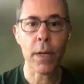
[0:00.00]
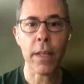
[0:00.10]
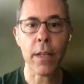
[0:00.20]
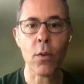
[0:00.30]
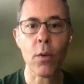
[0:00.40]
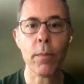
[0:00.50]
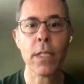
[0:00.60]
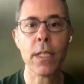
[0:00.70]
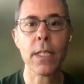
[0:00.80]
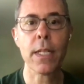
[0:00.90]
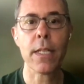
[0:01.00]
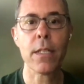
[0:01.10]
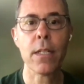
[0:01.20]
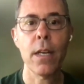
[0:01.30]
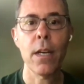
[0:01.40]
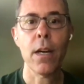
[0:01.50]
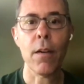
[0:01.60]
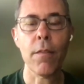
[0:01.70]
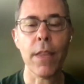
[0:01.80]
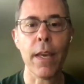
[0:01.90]
by the enormous success
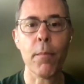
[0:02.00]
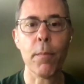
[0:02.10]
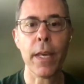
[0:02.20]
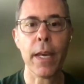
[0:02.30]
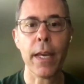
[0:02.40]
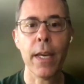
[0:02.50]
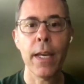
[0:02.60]
of the NBA.